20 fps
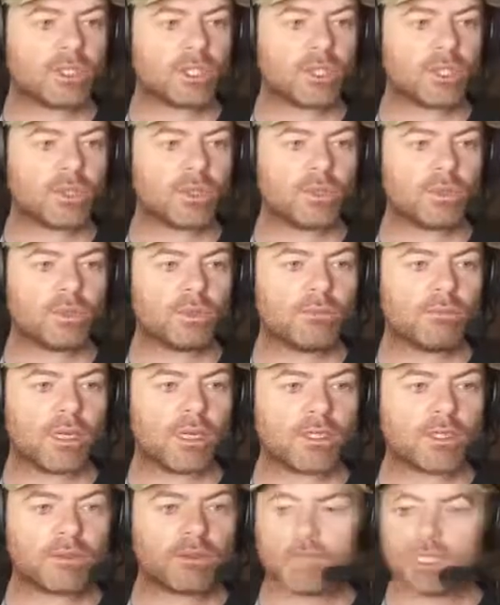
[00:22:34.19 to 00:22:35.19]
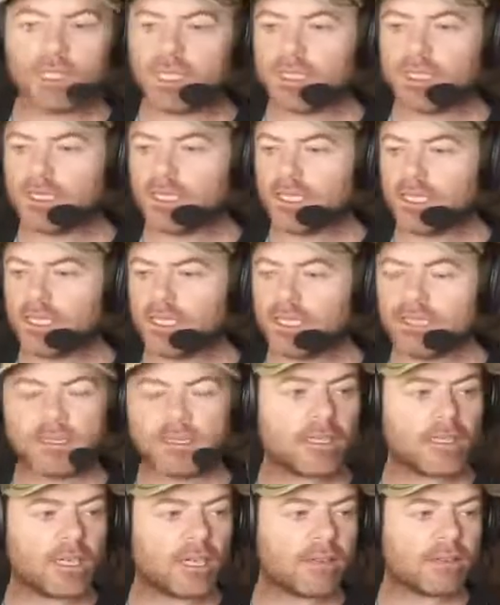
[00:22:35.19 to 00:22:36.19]
too much with this kind of
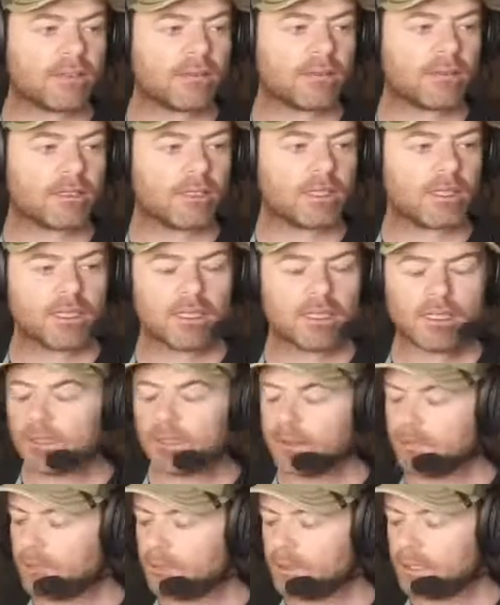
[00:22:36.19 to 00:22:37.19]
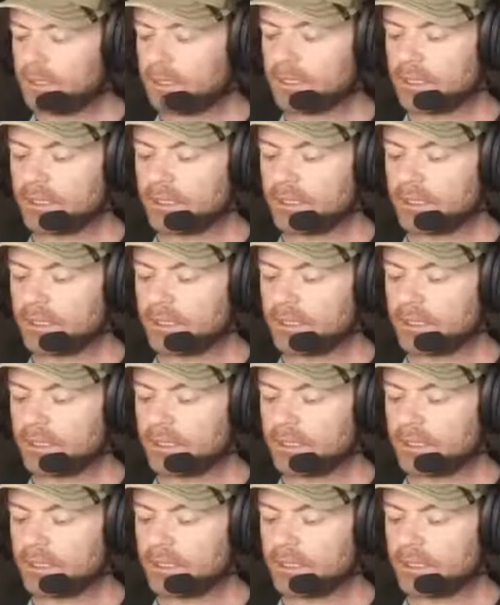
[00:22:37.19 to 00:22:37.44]
stuff, but